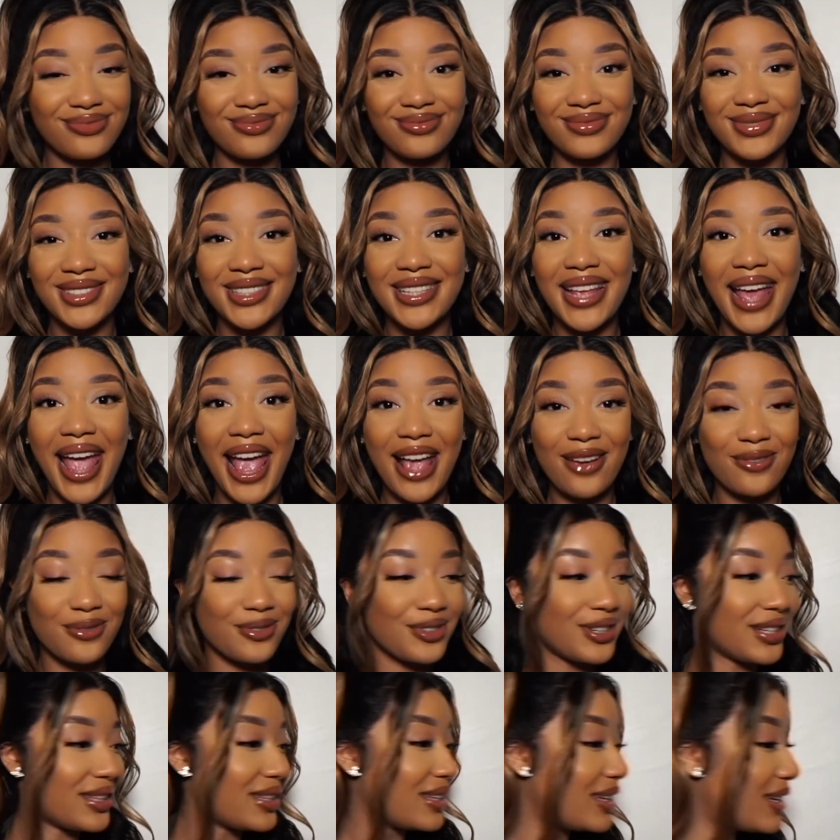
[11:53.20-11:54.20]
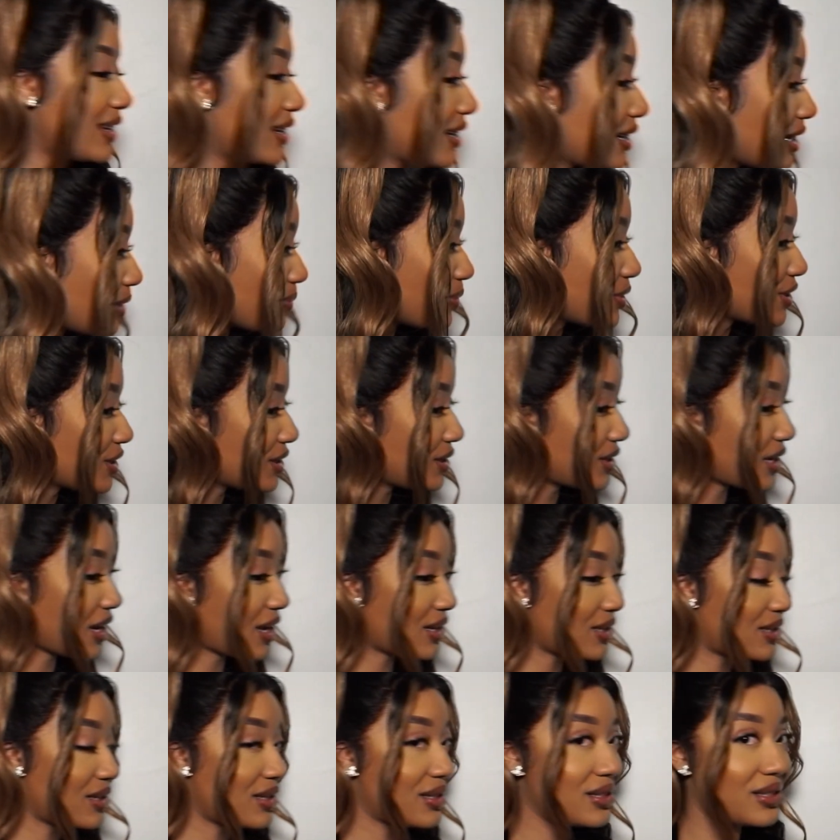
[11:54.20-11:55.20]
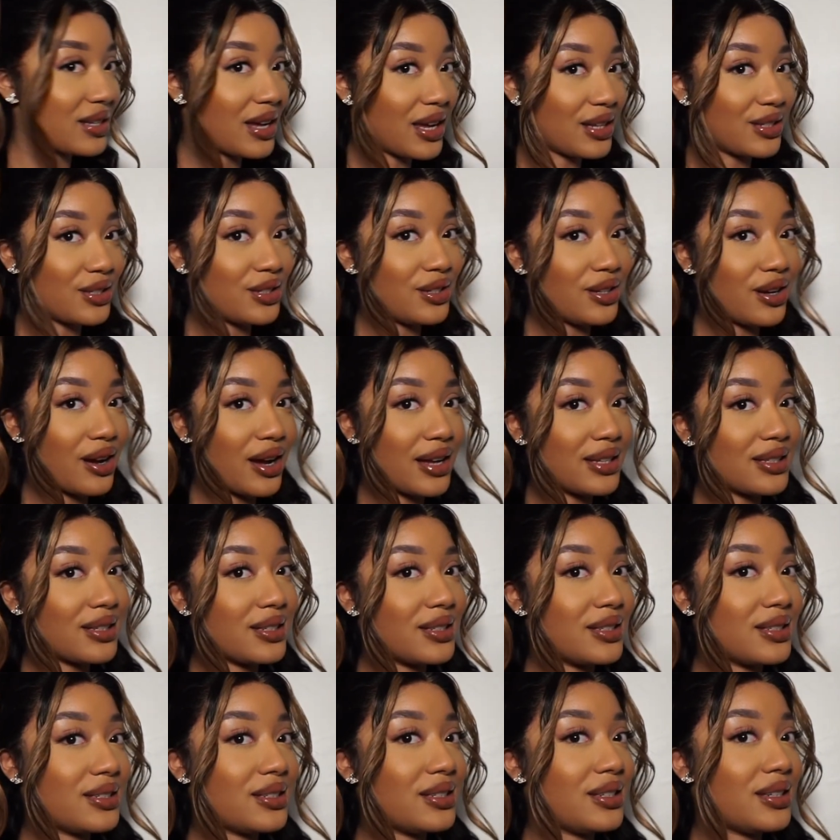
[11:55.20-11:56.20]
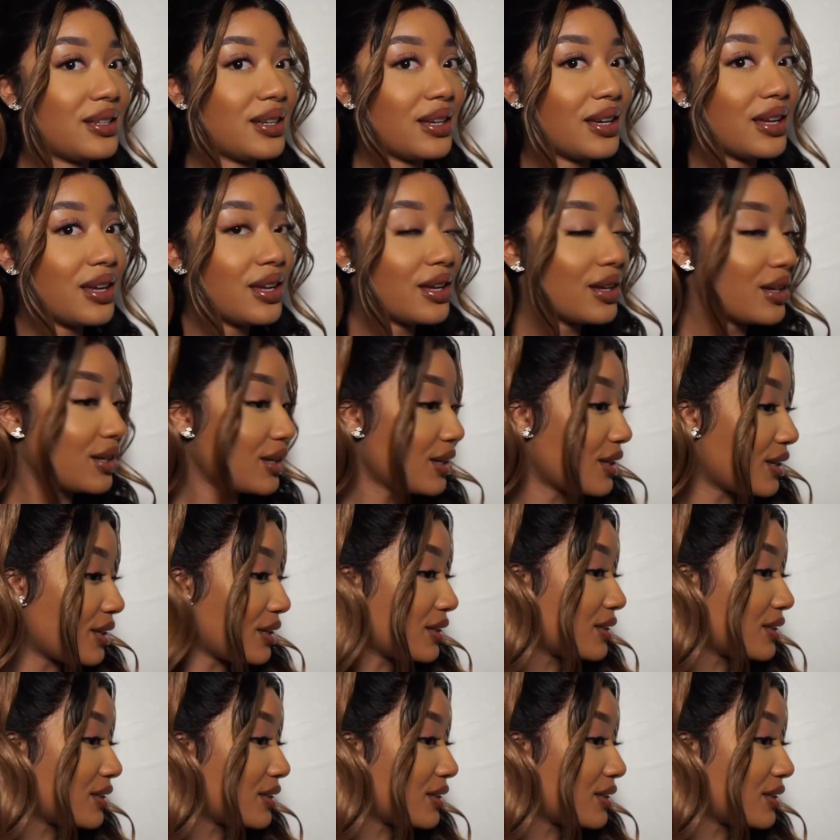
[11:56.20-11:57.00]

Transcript: is everything. Let me just turn to the side so you guys can see. Can you